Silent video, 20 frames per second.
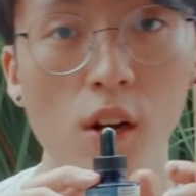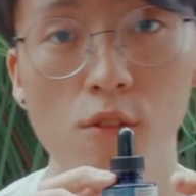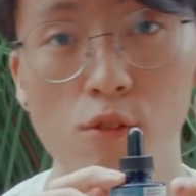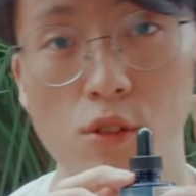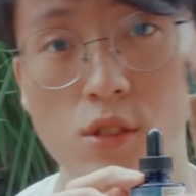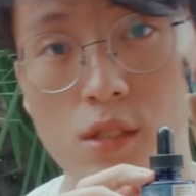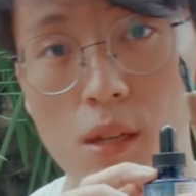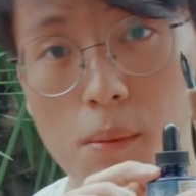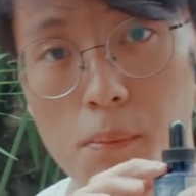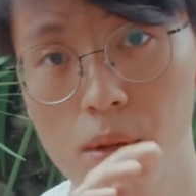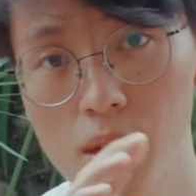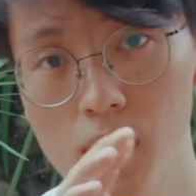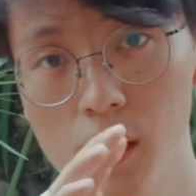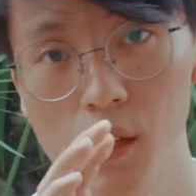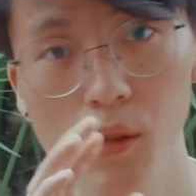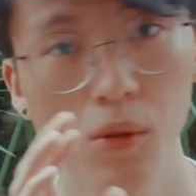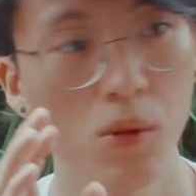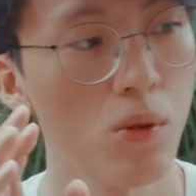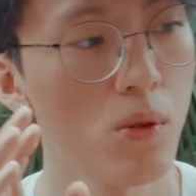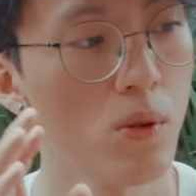for somebody
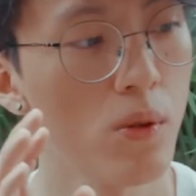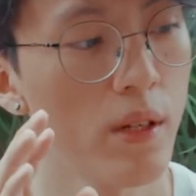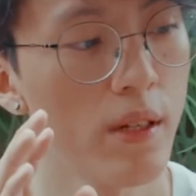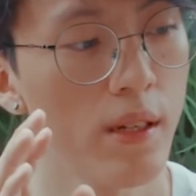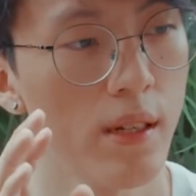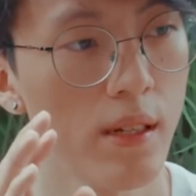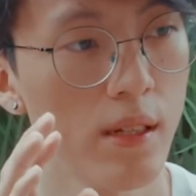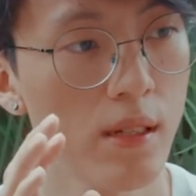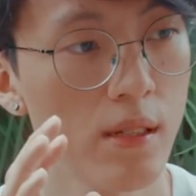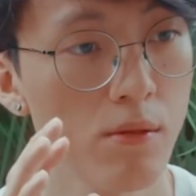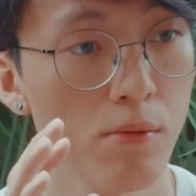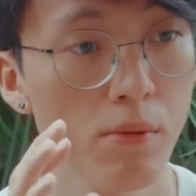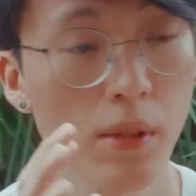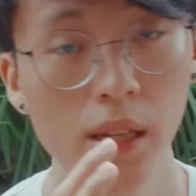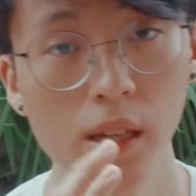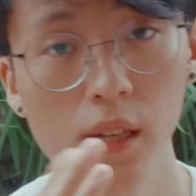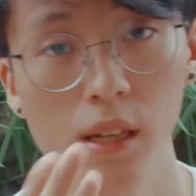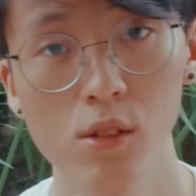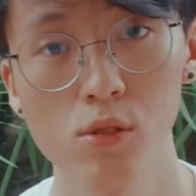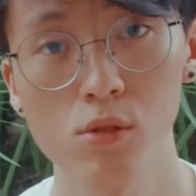who is
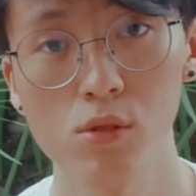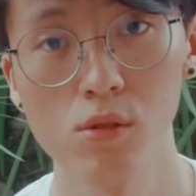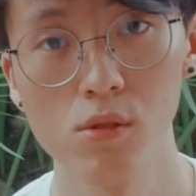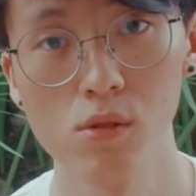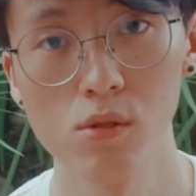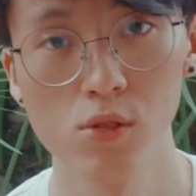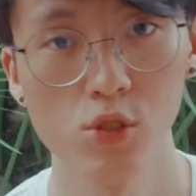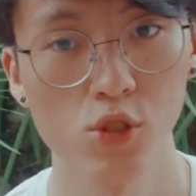really into